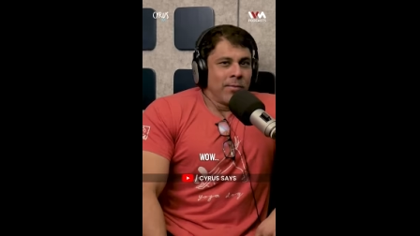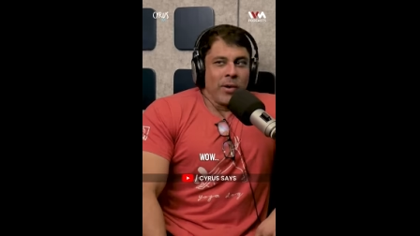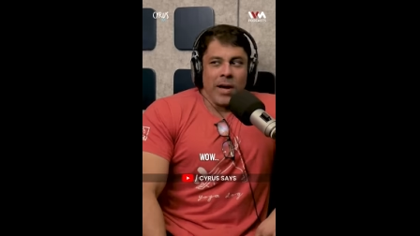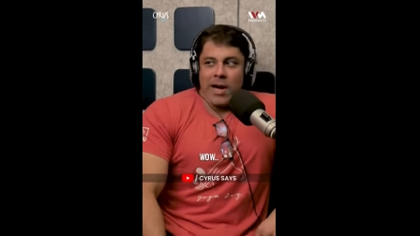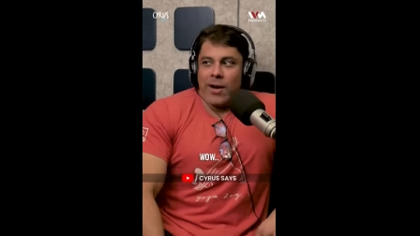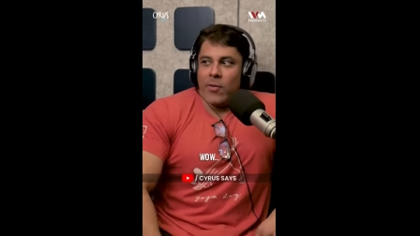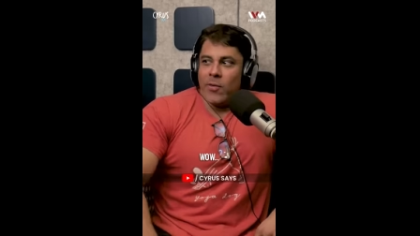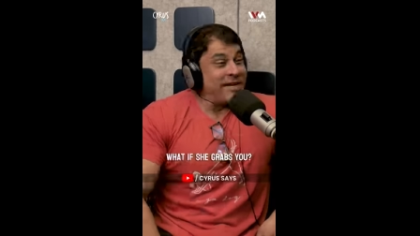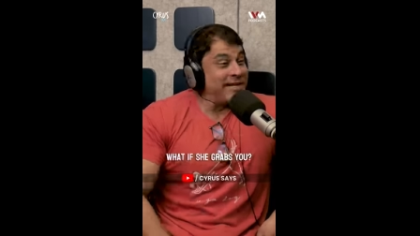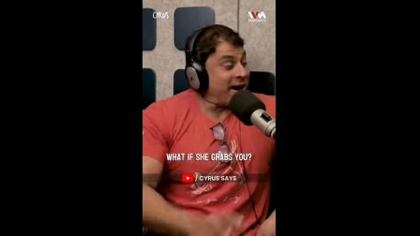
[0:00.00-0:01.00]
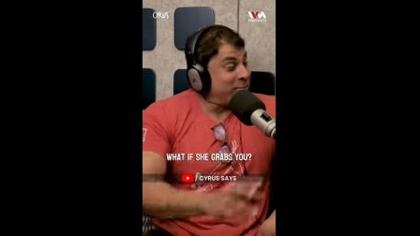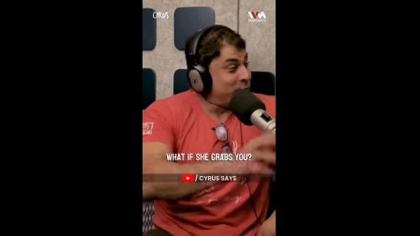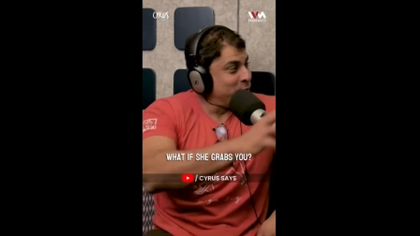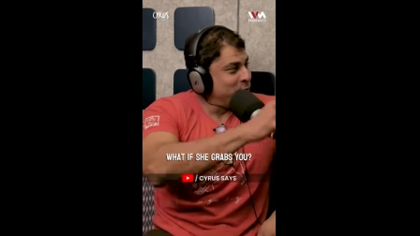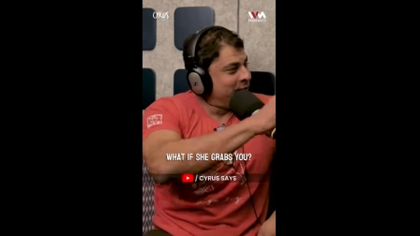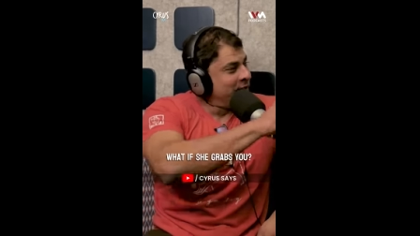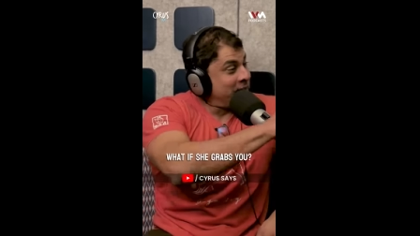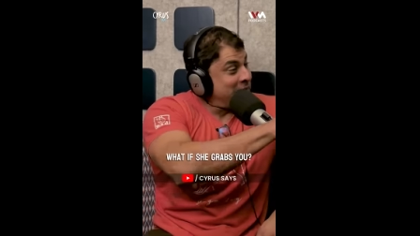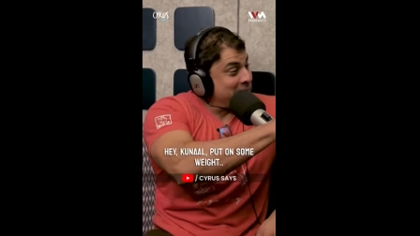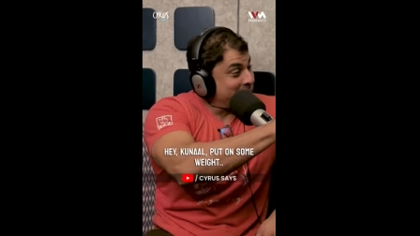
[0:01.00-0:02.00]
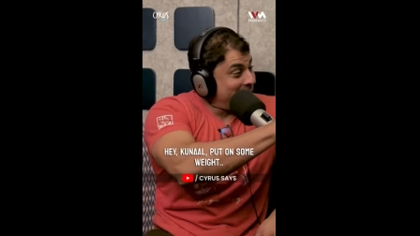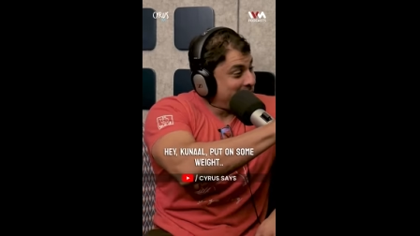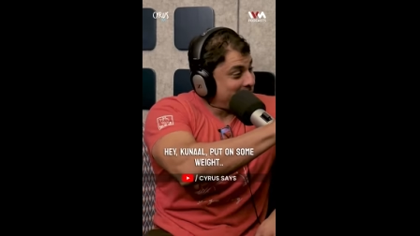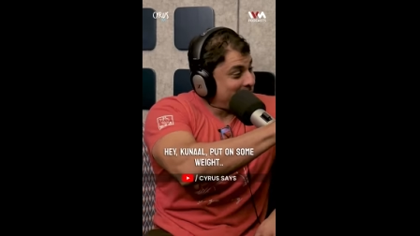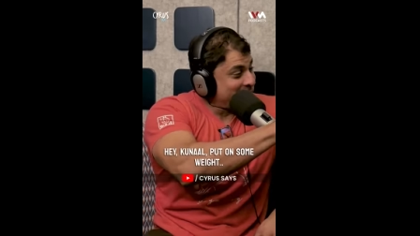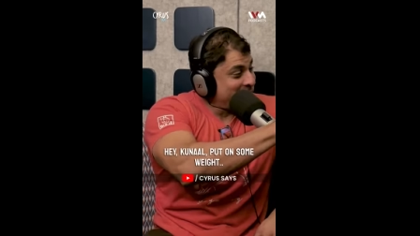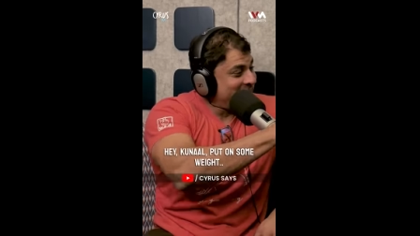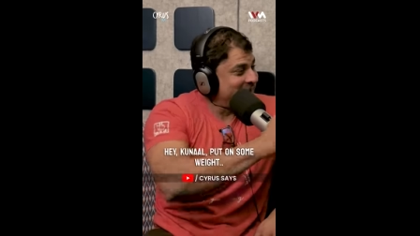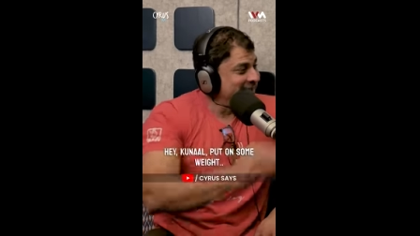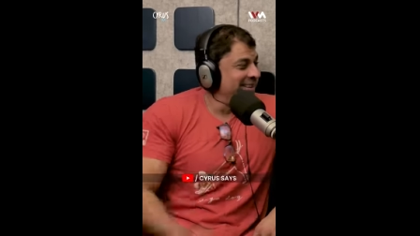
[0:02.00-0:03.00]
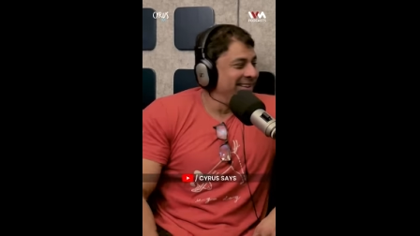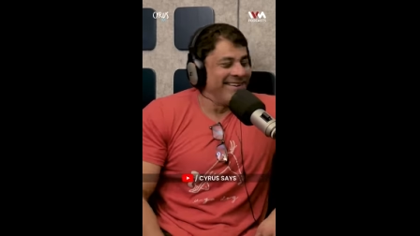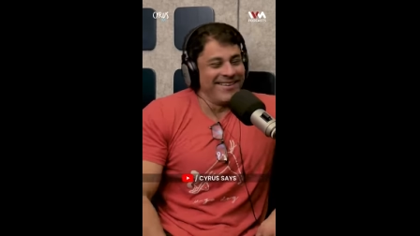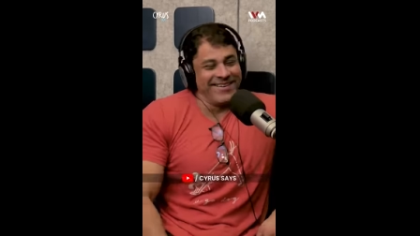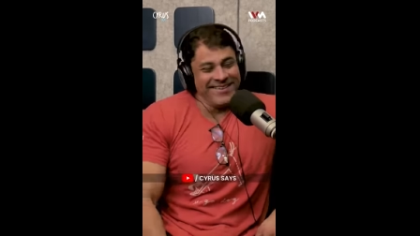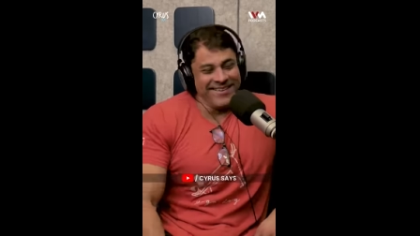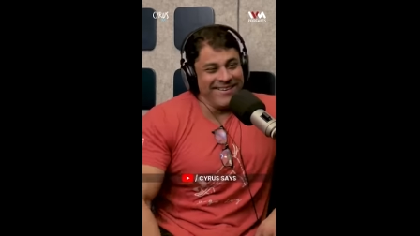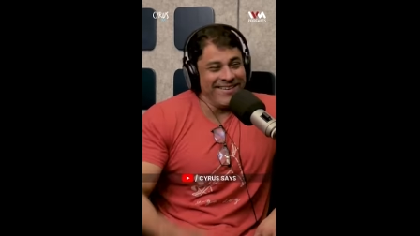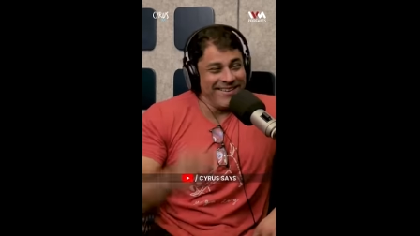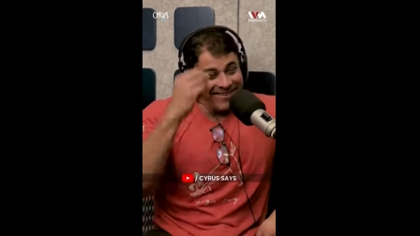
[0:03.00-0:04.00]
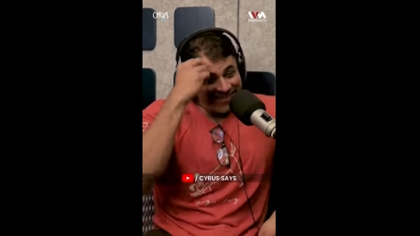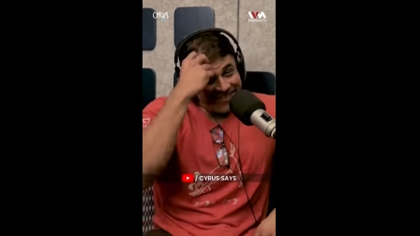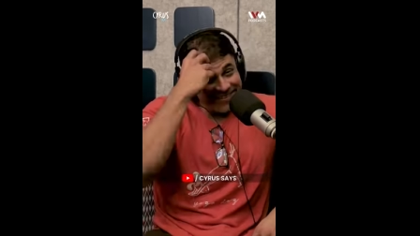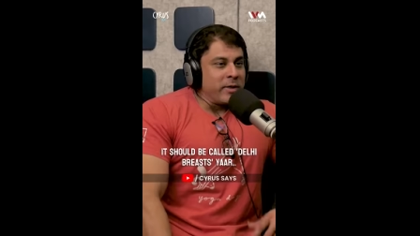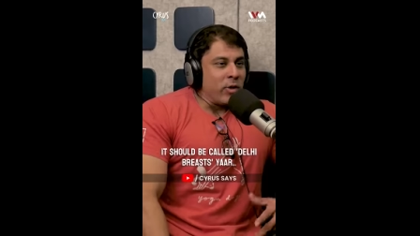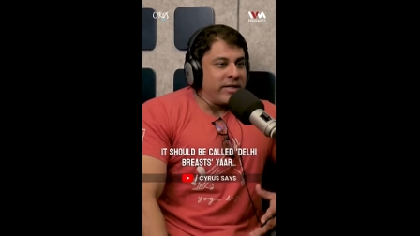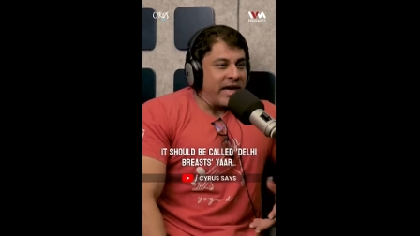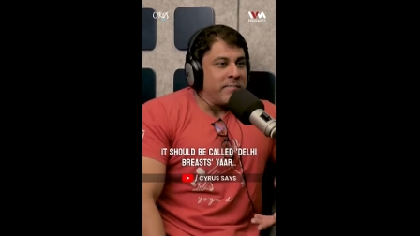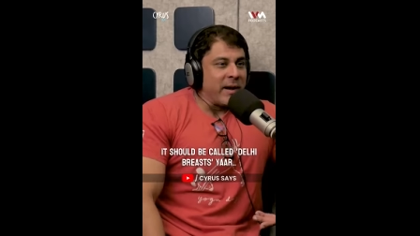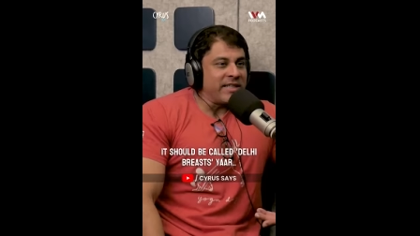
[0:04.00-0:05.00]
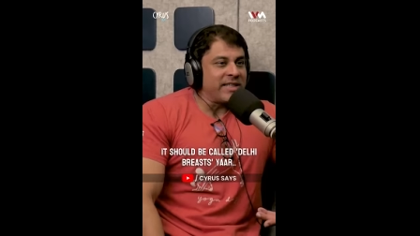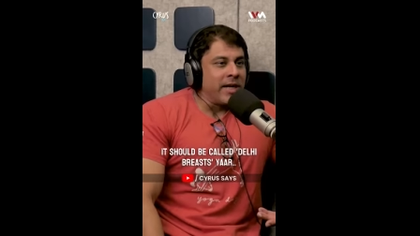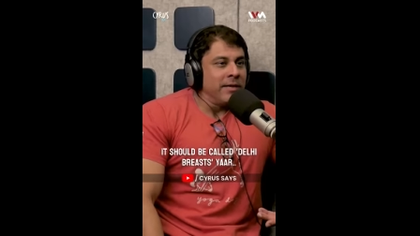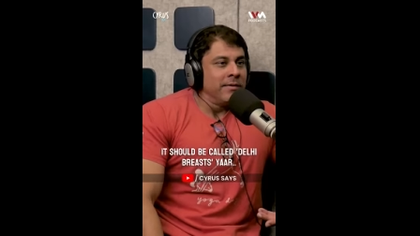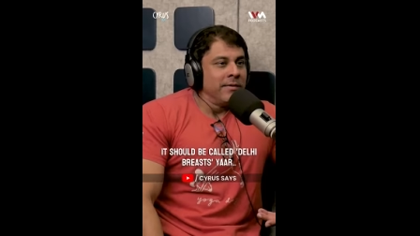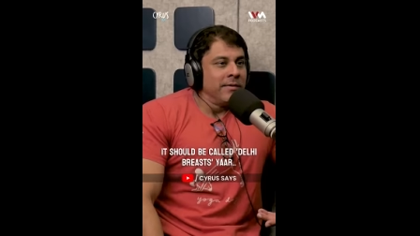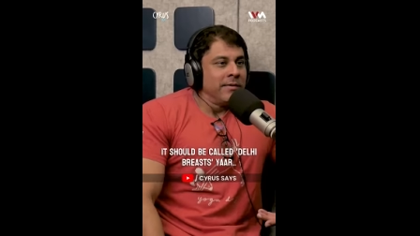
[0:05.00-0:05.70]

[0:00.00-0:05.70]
wow. What if she grabs you? Hey, Kunaal, put on some weight. Should be called Delhi Pressed, yeah.